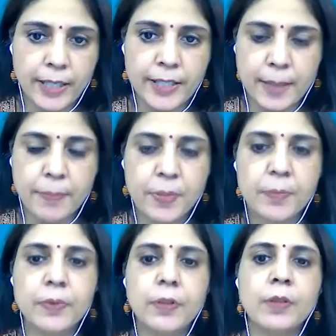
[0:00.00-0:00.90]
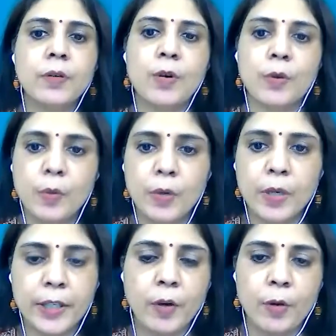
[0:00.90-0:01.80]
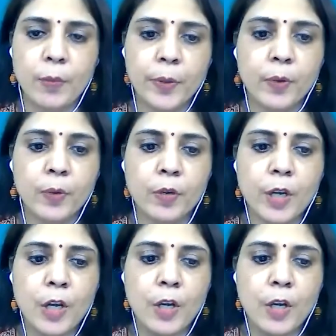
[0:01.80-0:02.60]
acceptable or holy or pure,